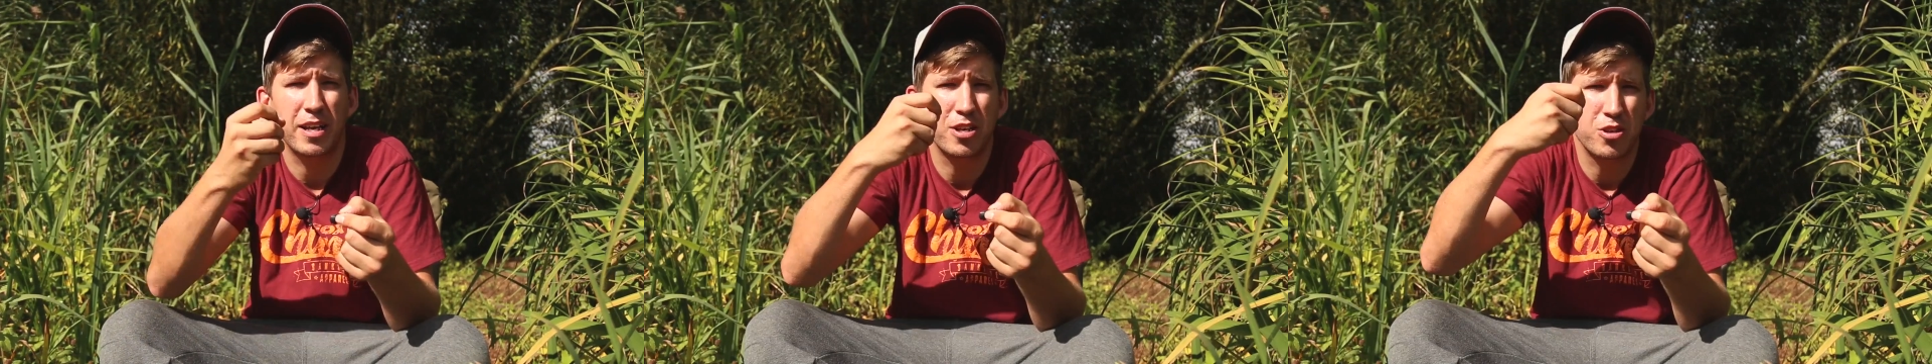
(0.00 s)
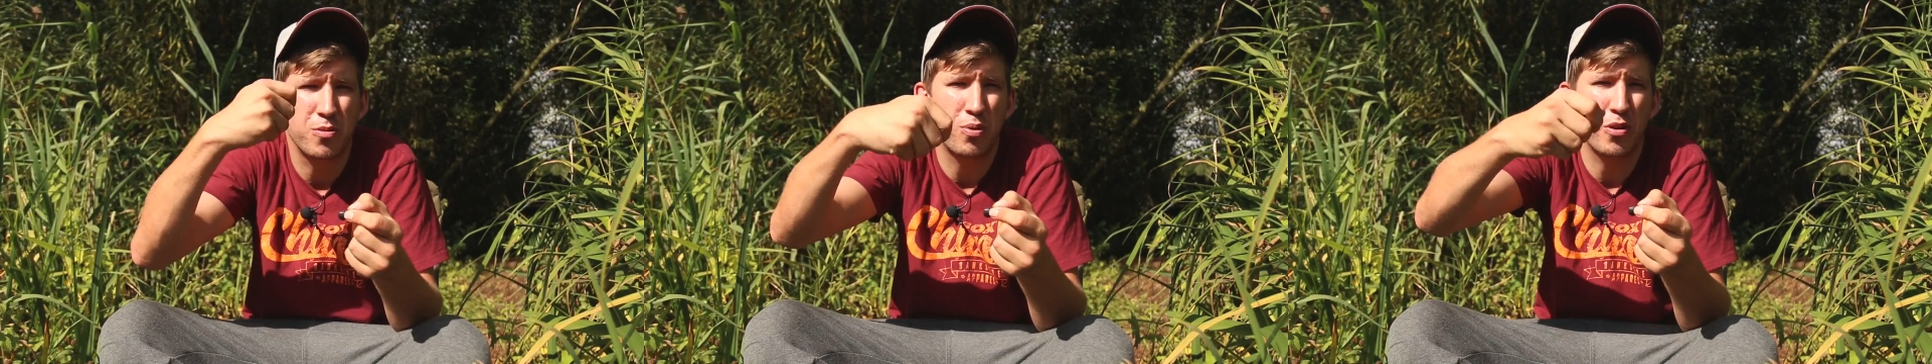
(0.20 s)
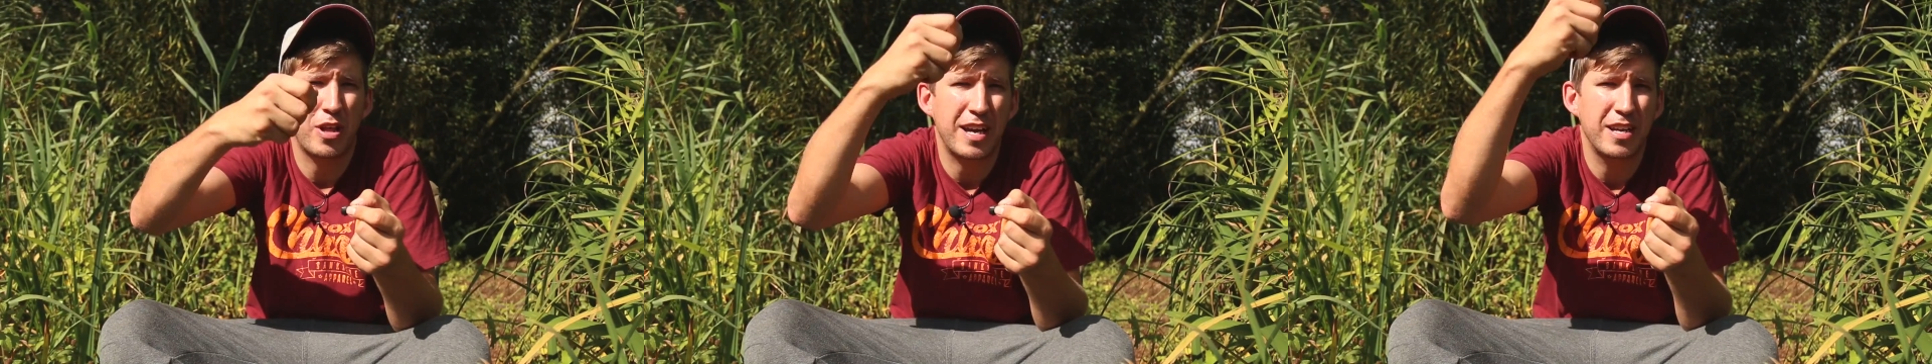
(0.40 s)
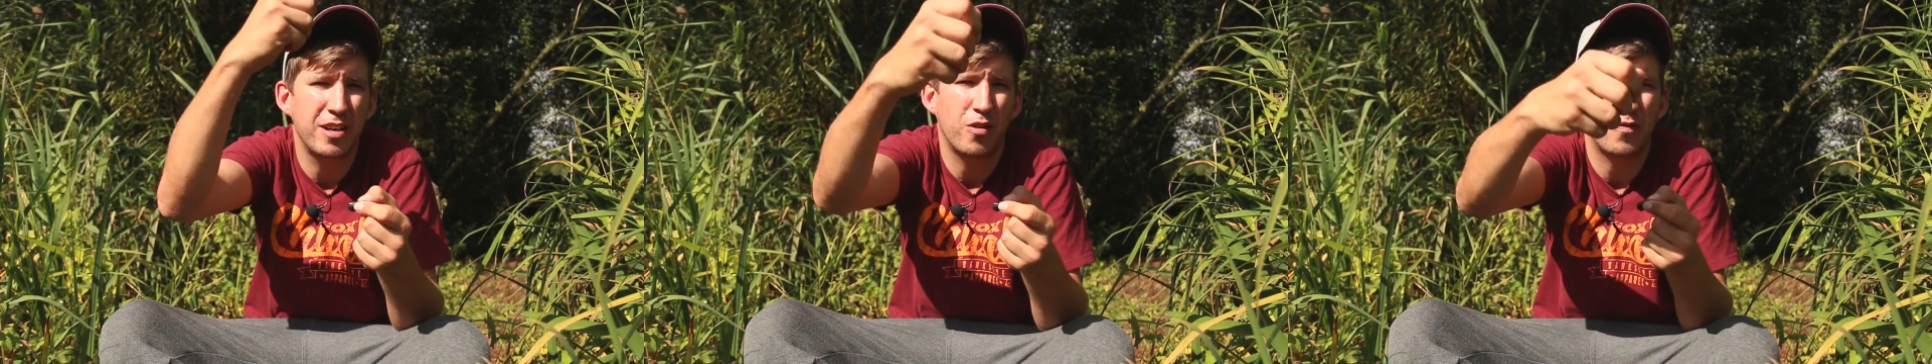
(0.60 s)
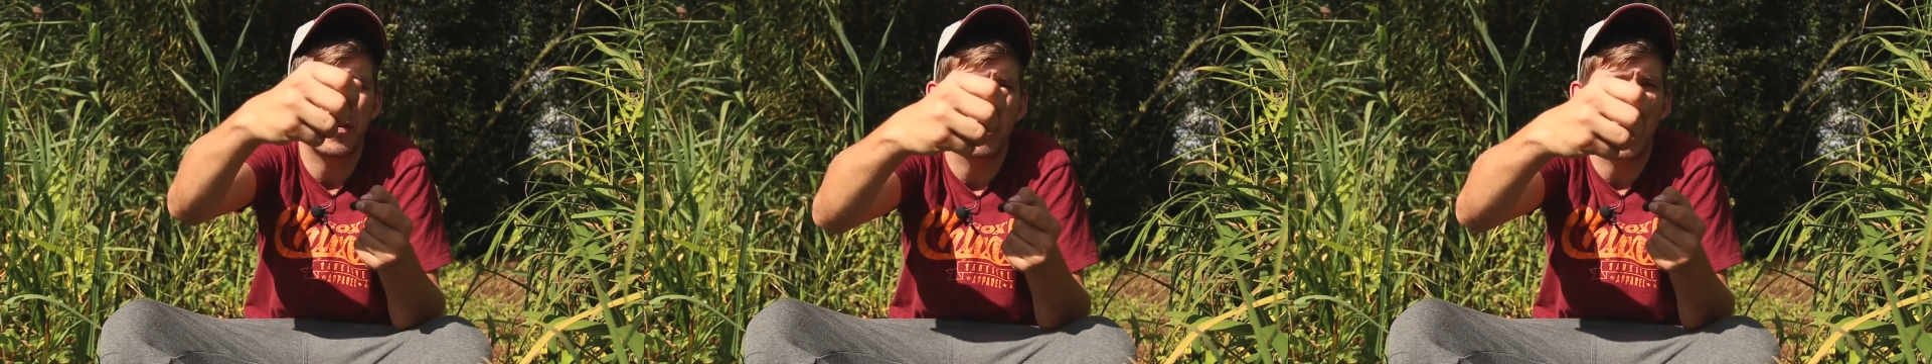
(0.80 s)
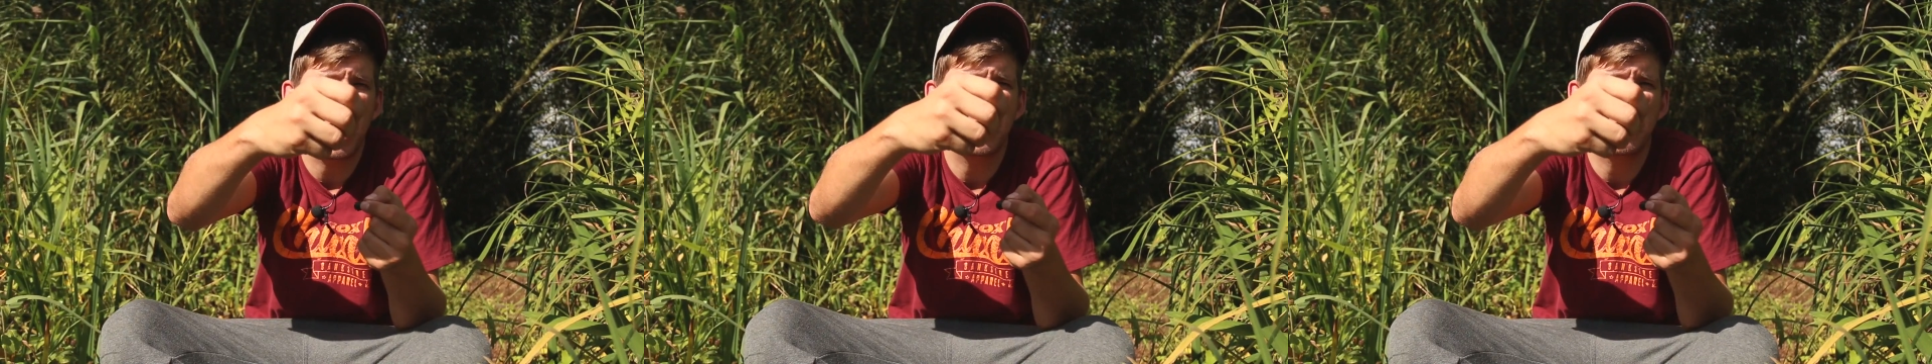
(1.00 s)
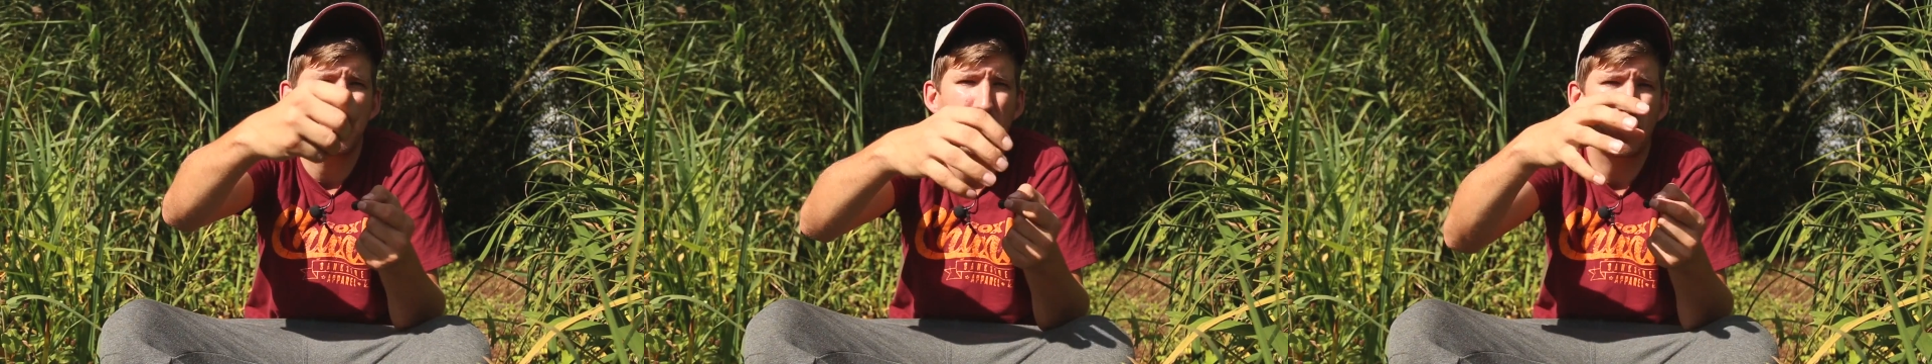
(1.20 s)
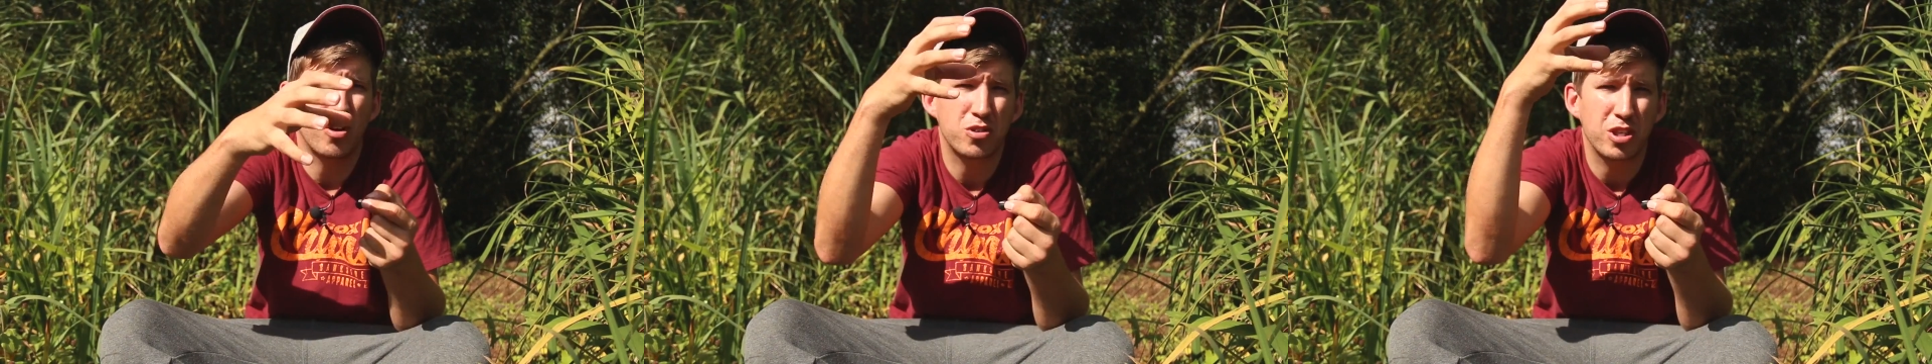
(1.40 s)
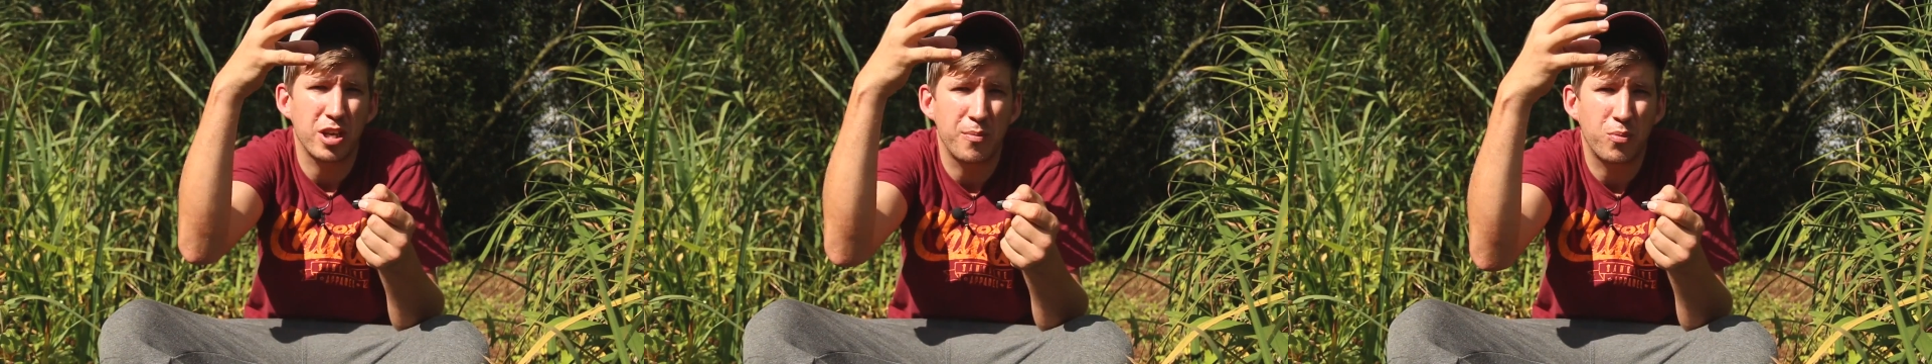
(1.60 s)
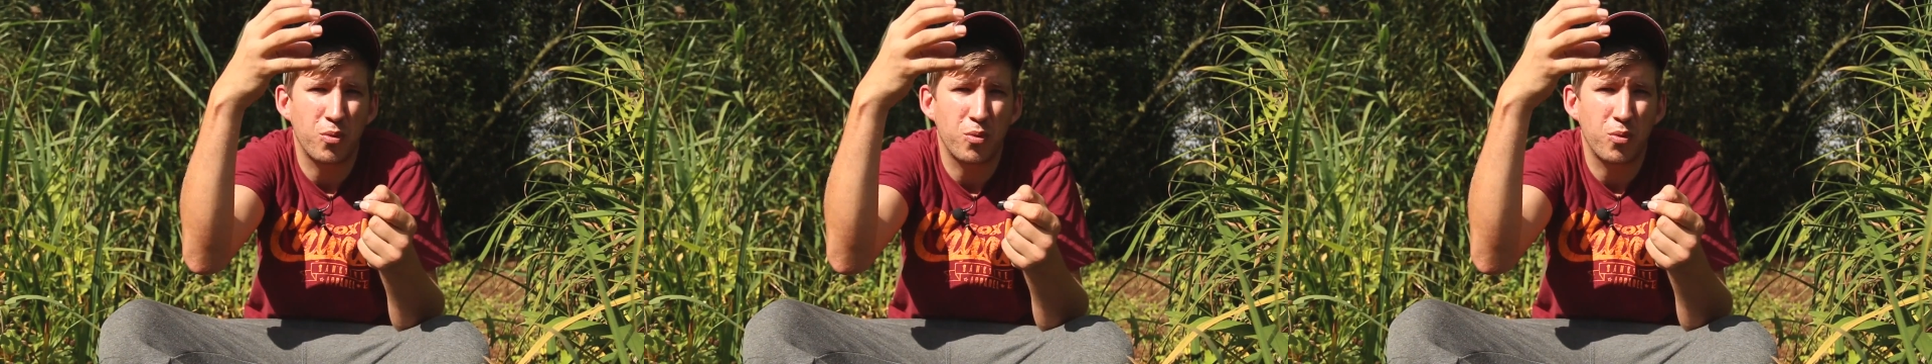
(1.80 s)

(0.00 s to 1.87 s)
and you put that in off the end of your rod tip,